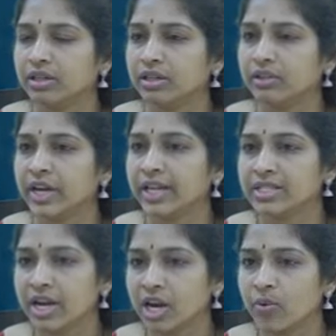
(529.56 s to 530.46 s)
that is
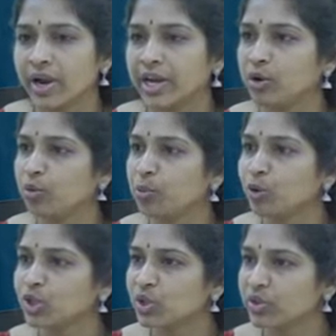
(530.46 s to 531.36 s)
required to
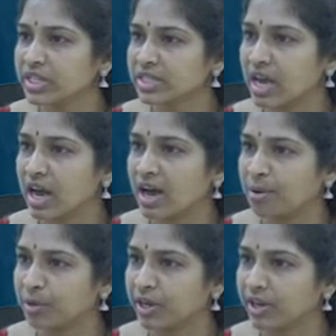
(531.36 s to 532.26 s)
push this
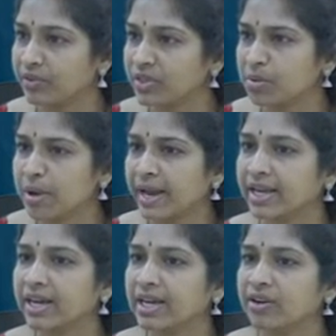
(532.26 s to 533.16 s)
arm in the
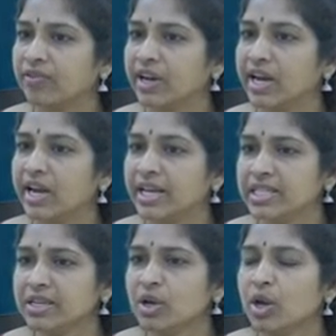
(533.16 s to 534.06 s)
magnetic field is
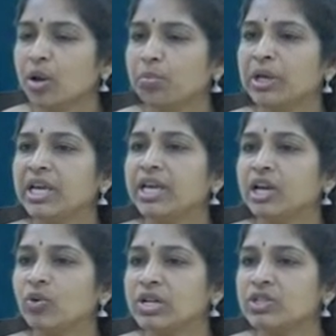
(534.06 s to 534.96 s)
P
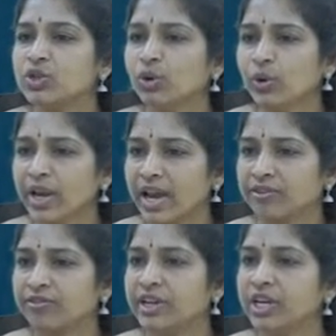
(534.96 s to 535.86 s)
equals to F
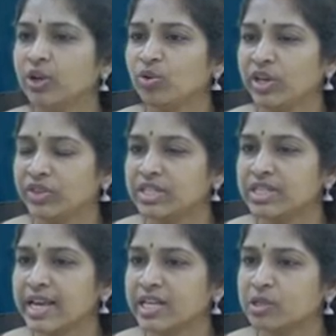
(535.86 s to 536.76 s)
into V. This is
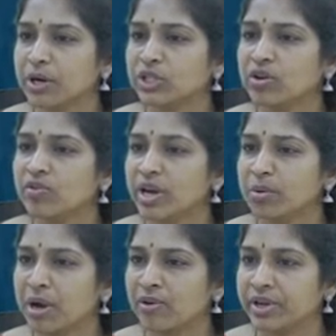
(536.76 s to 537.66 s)
the expression for
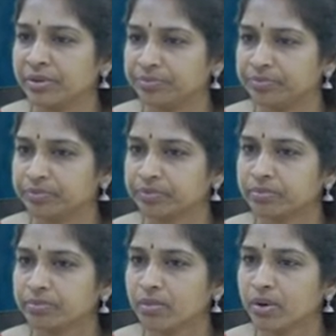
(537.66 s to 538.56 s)
power.
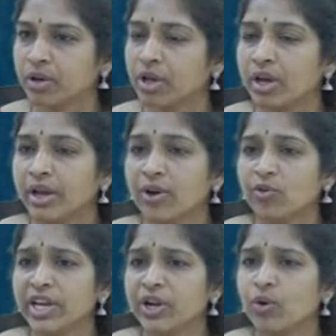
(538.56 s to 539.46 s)
Now
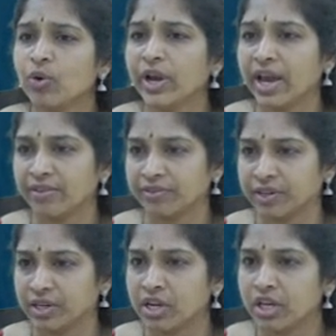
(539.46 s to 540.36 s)
we know F.
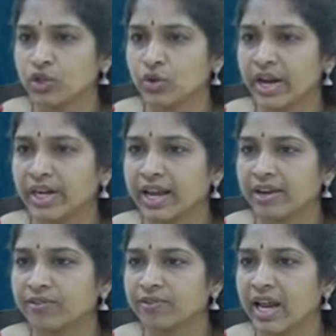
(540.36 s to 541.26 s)
So that F
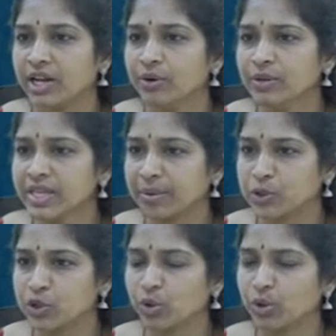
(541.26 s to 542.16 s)
value substitute